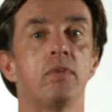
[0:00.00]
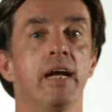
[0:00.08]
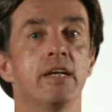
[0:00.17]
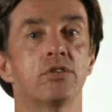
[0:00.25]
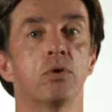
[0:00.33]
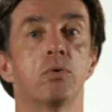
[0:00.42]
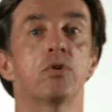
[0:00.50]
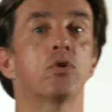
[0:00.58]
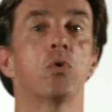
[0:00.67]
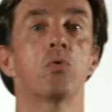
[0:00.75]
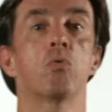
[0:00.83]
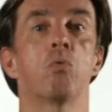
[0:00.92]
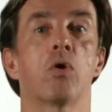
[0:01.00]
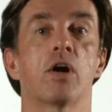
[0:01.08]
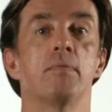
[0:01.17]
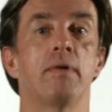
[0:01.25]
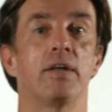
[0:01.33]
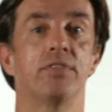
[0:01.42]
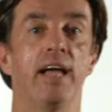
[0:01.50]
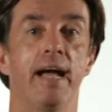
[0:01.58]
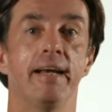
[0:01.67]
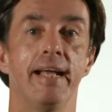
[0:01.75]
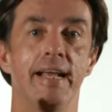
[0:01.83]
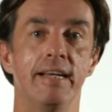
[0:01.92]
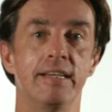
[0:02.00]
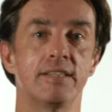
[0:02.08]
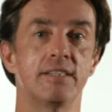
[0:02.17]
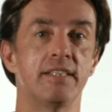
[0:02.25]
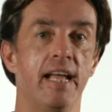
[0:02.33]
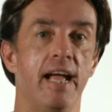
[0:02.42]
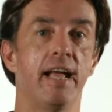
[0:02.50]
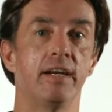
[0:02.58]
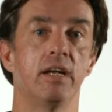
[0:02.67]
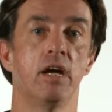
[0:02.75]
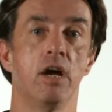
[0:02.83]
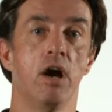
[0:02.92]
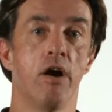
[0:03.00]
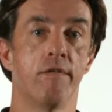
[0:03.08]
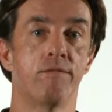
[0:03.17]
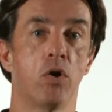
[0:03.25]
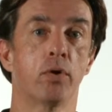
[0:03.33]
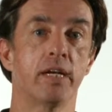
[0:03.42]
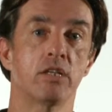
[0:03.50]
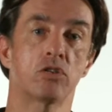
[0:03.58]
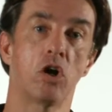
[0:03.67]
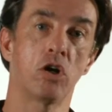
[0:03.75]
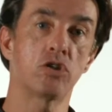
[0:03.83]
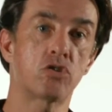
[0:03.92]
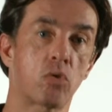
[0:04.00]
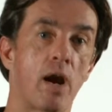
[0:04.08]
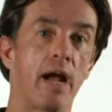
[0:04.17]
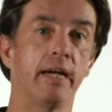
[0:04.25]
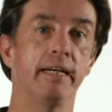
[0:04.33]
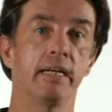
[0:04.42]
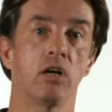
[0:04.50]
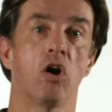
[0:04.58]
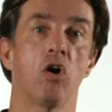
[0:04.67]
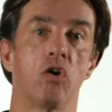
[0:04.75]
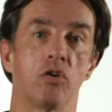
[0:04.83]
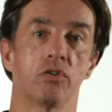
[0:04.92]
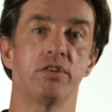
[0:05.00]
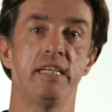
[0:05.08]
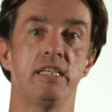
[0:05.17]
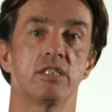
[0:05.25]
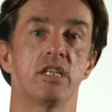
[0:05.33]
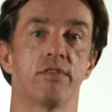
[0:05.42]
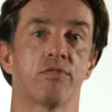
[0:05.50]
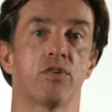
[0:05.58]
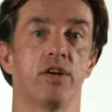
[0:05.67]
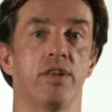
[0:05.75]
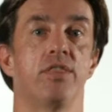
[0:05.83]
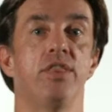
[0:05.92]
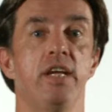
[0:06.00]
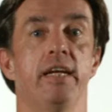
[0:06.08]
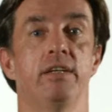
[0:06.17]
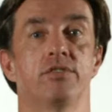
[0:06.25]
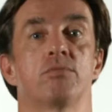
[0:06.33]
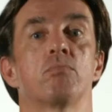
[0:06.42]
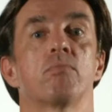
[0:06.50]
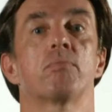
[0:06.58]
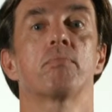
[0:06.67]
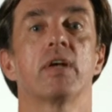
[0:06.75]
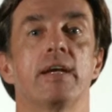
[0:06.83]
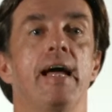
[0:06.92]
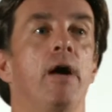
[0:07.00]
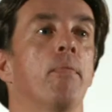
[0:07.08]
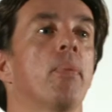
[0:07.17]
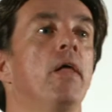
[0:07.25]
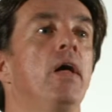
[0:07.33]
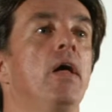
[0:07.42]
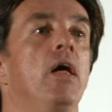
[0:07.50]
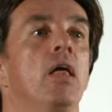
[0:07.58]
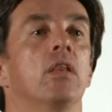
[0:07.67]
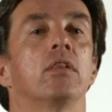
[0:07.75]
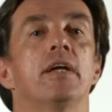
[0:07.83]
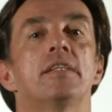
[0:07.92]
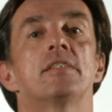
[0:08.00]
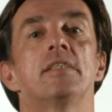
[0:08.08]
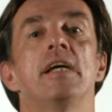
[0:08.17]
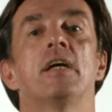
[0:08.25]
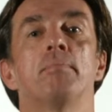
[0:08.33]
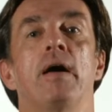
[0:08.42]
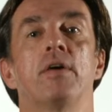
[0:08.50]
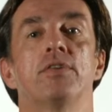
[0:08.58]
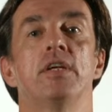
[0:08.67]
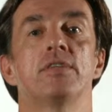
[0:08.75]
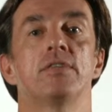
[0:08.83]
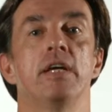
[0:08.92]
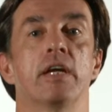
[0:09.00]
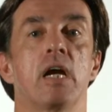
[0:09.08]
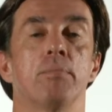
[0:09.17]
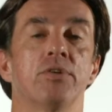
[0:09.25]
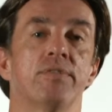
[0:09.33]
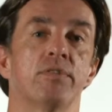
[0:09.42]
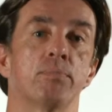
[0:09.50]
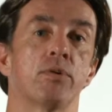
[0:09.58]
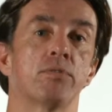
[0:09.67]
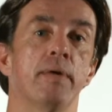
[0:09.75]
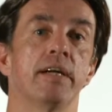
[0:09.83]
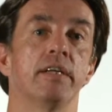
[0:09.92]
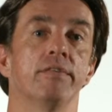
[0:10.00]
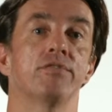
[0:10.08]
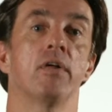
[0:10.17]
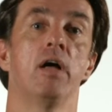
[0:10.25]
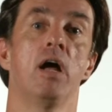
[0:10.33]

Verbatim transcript: And so don't worry about that and instead focus on trying all these different things. Now, let's think about this in a couple different perspectives.